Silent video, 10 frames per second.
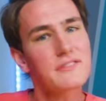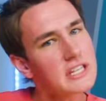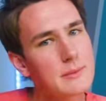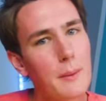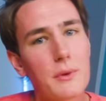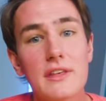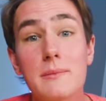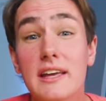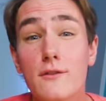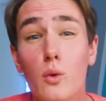is I've teamed up with
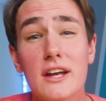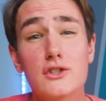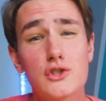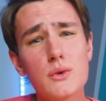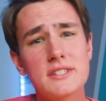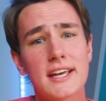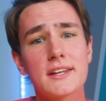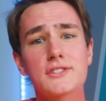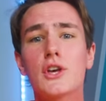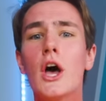them to give away two
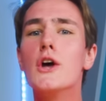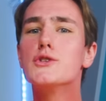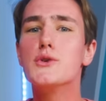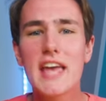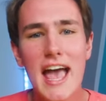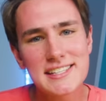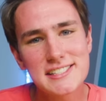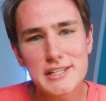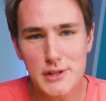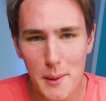tickets to the N
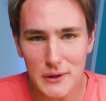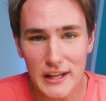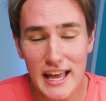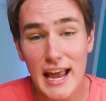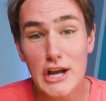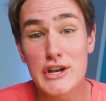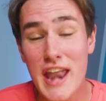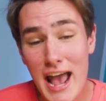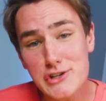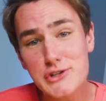C double A
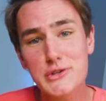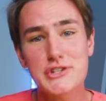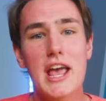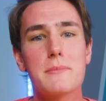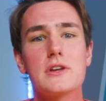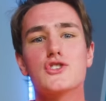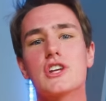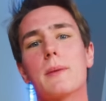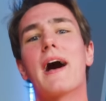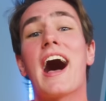National
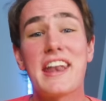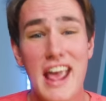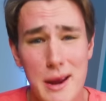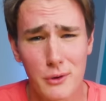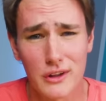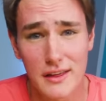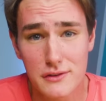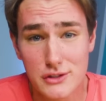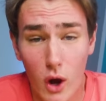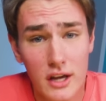Championship on April
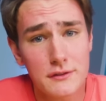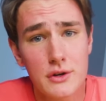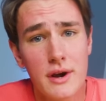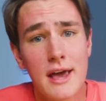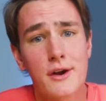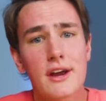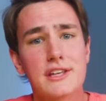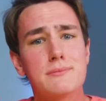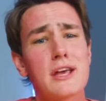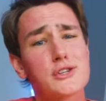eighth. So all you have to do to enter
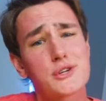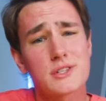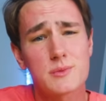is make sure you're